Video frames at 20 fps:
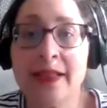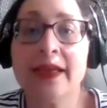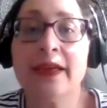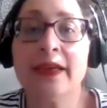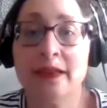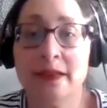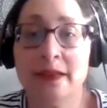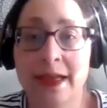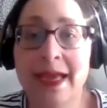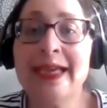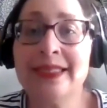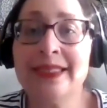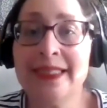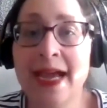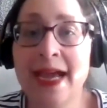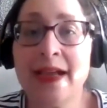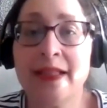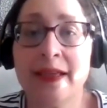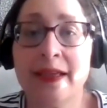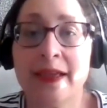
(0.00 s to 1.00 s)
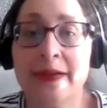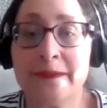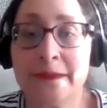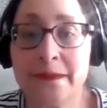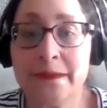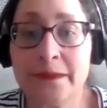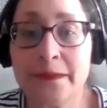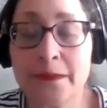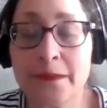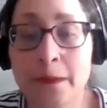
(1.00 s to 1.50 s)
out. Because when I was
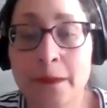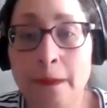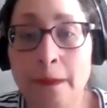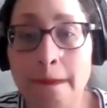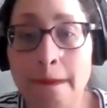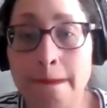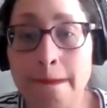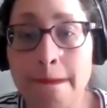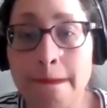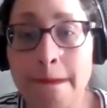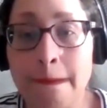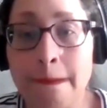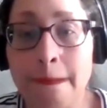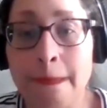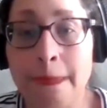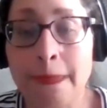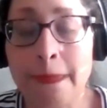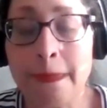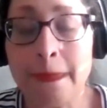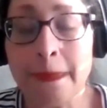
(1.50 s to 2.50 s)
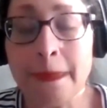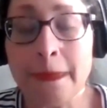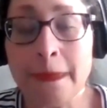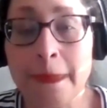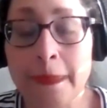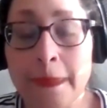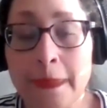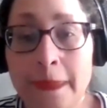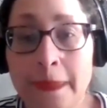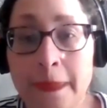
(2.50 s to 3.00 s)
first doing it, I had to
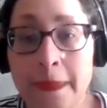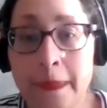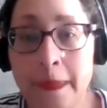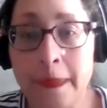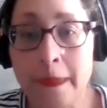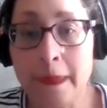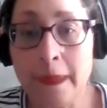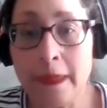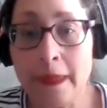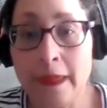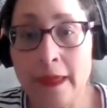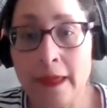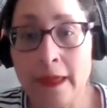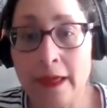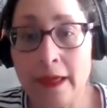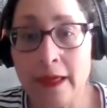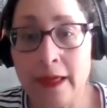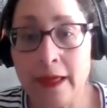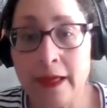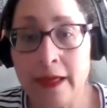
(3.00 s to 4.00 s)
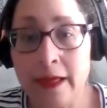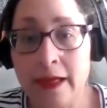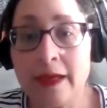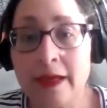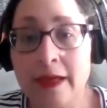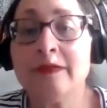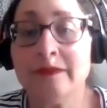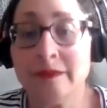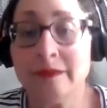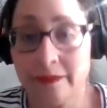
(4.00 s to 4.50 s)
tell everyone to shut up, no one could
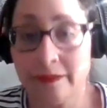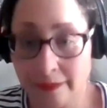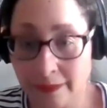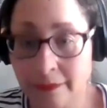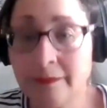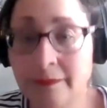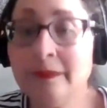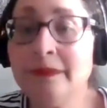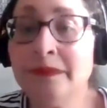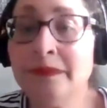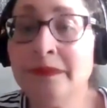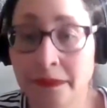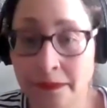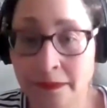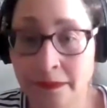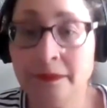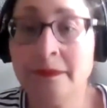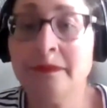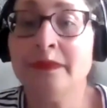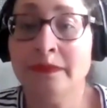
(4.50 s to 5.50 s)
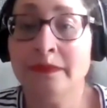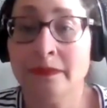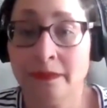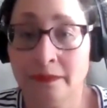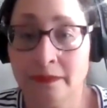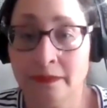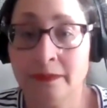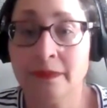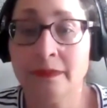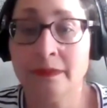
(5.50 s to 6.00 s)
come in the room, and I thought it's not
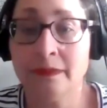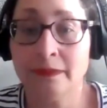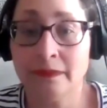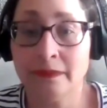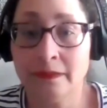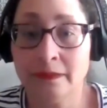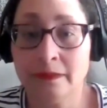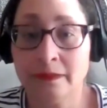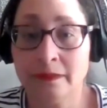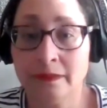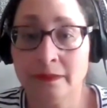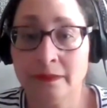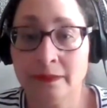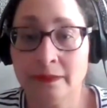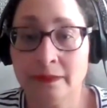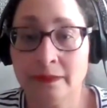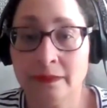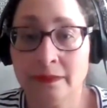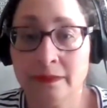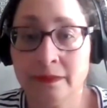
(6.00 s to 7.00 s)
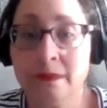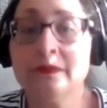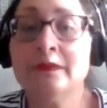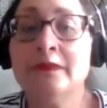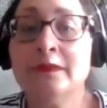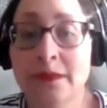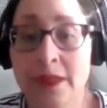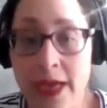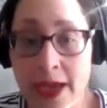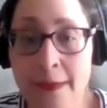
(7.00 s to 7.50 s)
fair on the rest of the household.
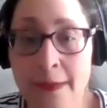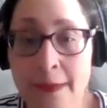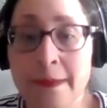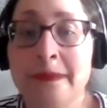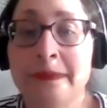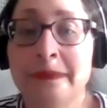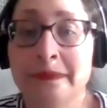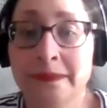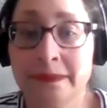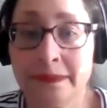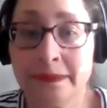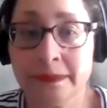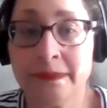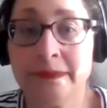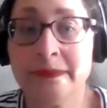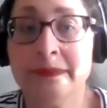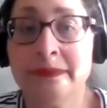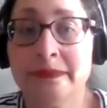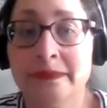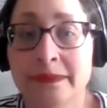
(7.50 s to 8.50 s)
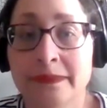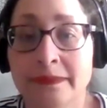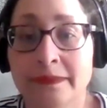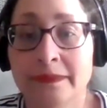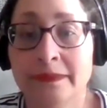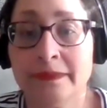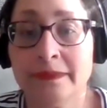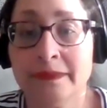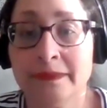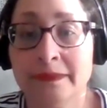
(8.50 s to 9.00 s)
Yep. So I thought, well, if I take myself
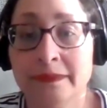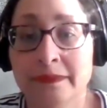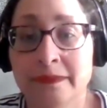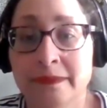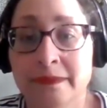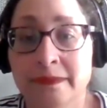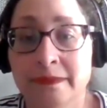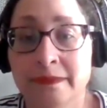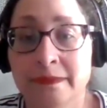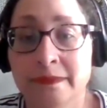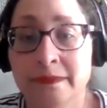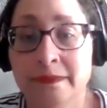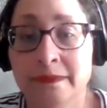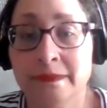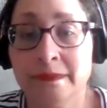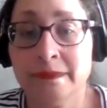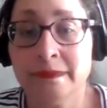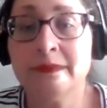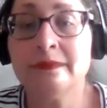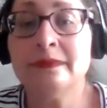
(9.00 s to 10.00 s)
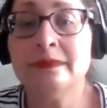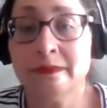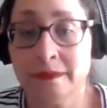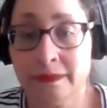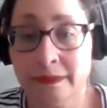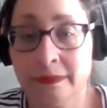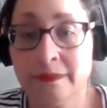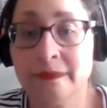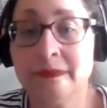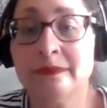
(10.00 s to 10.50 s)
away from the screen
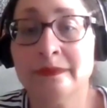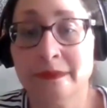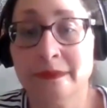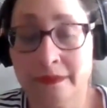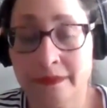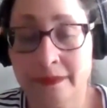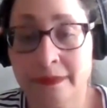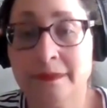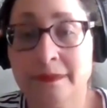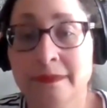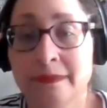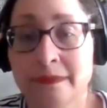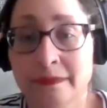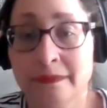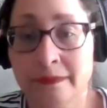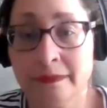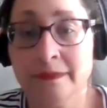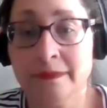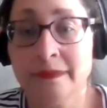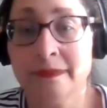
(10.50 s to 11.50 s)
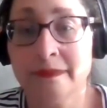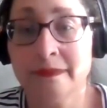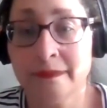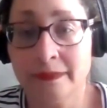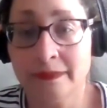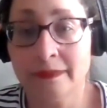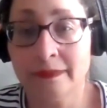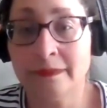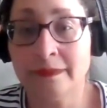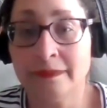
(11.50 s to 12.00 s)
during the interviews, it
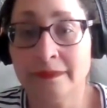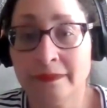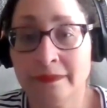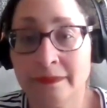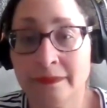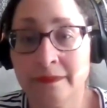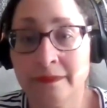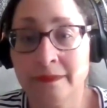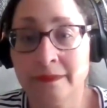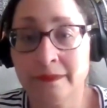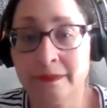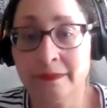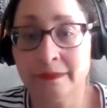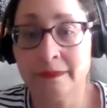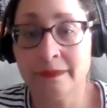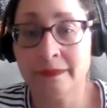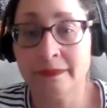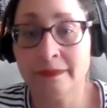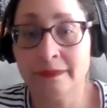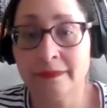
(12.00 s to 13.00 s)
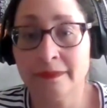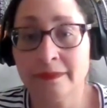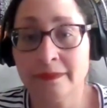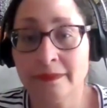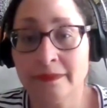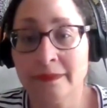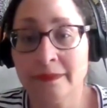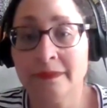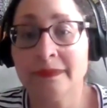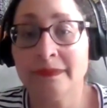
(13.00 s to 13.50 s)
then doesn't matter. So
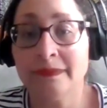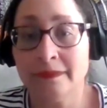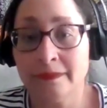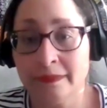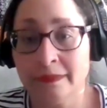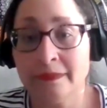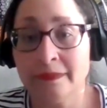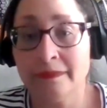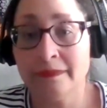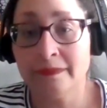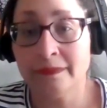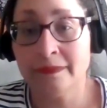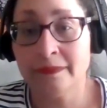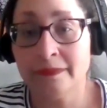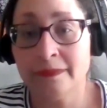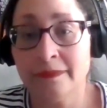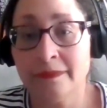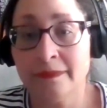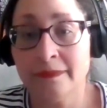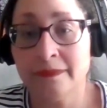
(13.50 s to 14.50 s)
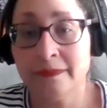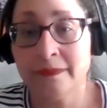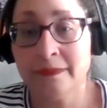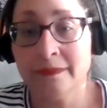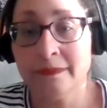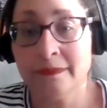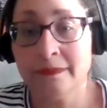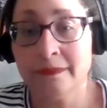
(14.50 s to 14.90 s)
it's very guest focused. You just hear my